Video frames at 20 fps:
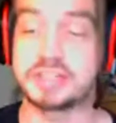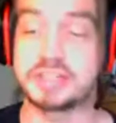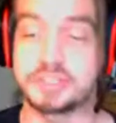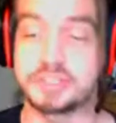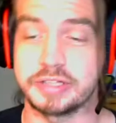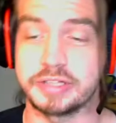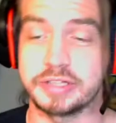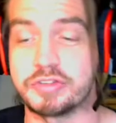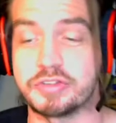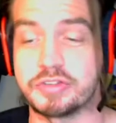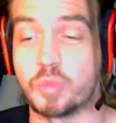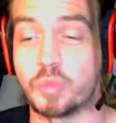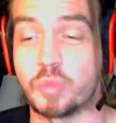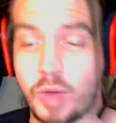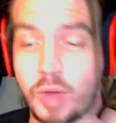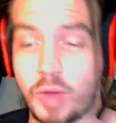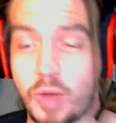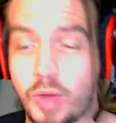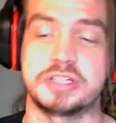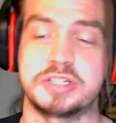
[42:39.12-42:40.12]
haven't
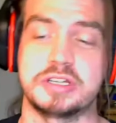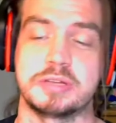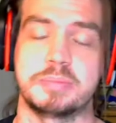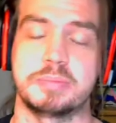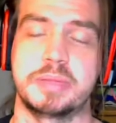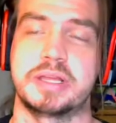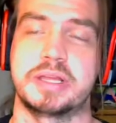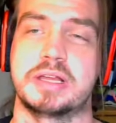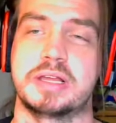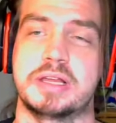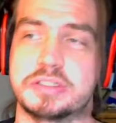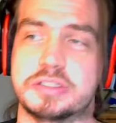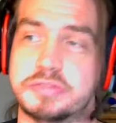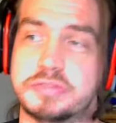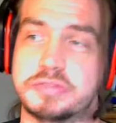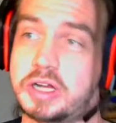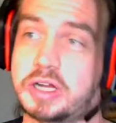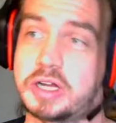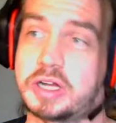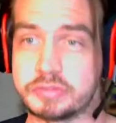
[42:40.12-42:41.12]
watched it because of
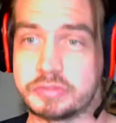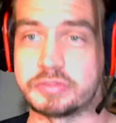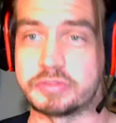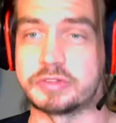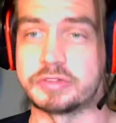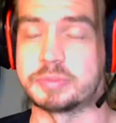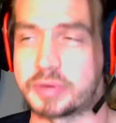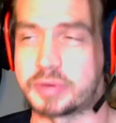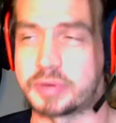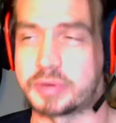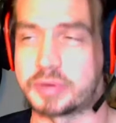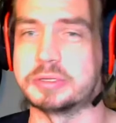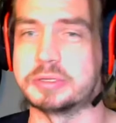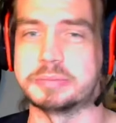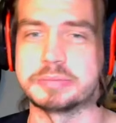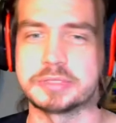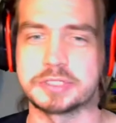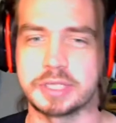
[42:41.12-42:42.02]
all of the problems.